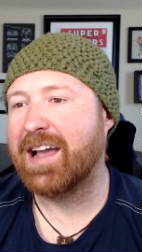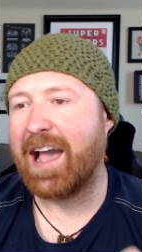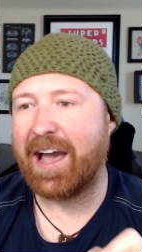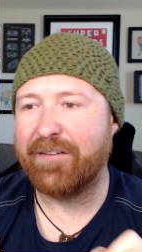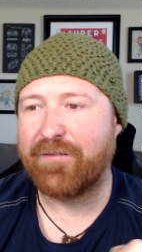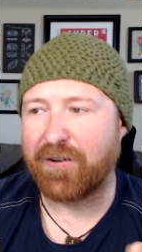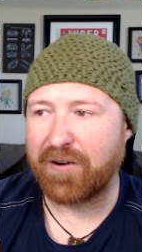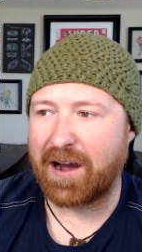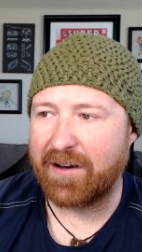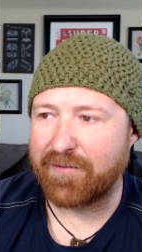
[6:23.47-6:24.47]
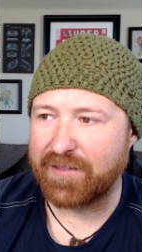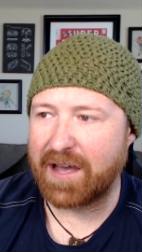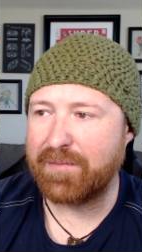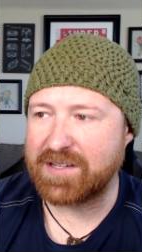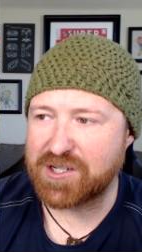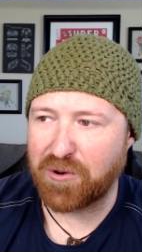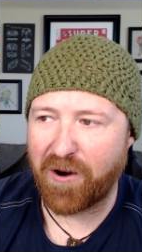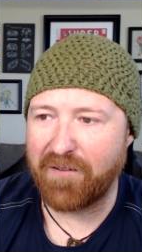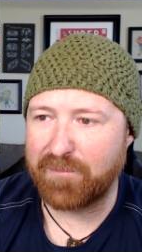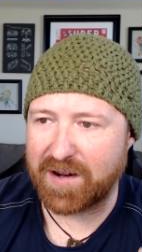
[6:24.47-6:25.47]
And for uh, for them, it's
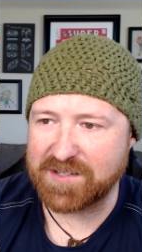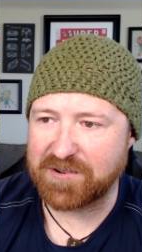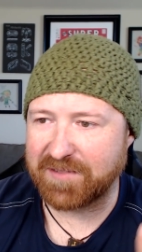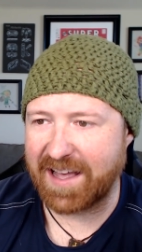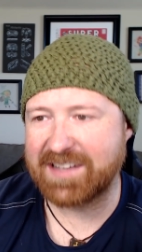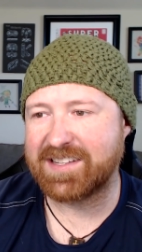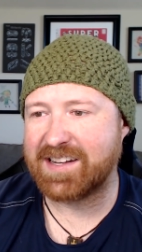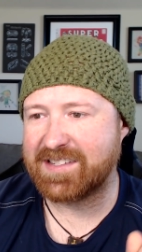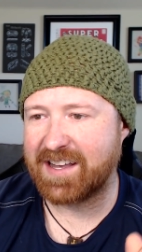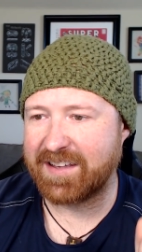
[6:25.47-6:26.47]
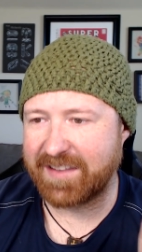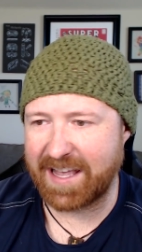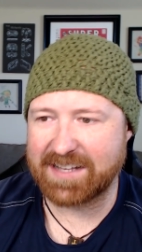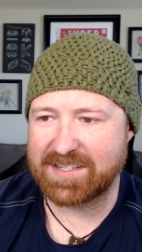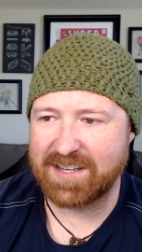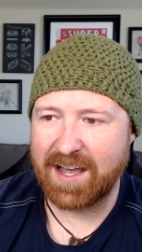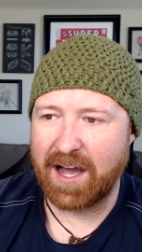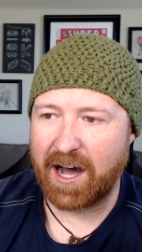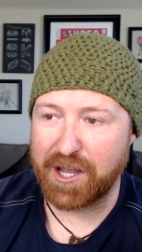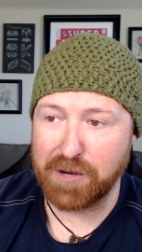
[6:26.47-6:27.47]
12 months or less. And I say, yes.
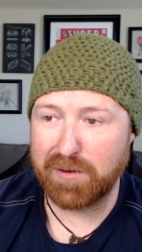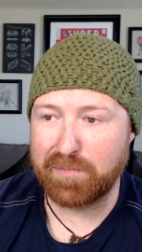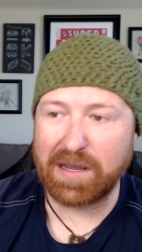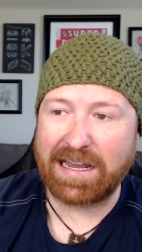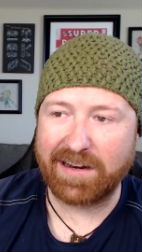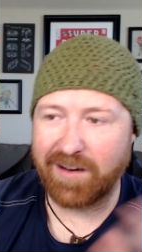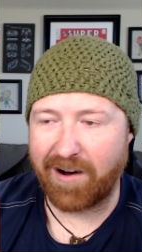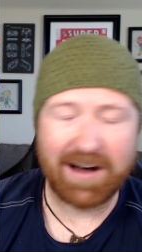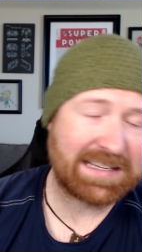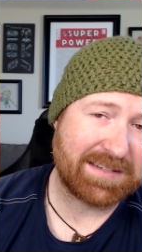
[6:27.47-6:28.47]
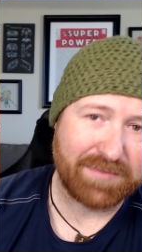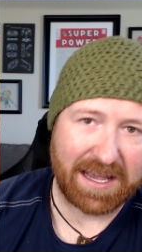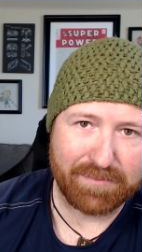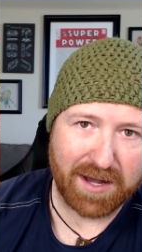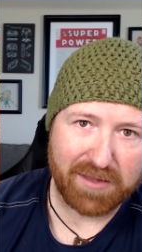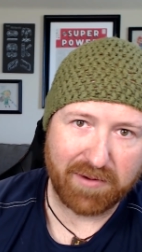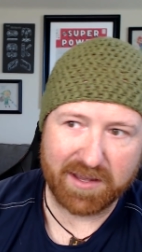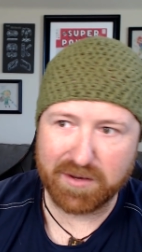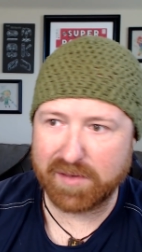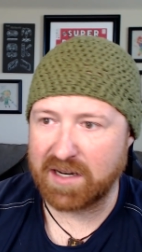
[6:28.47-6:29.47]
A human being, awesome name, by the way,
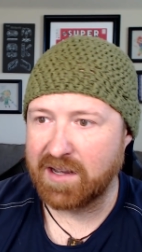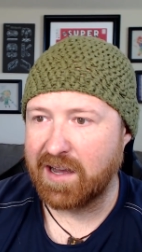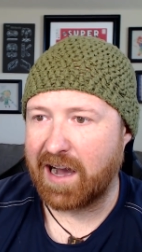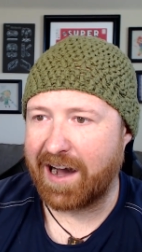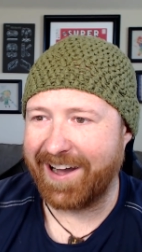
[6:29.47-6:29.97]
human, uh,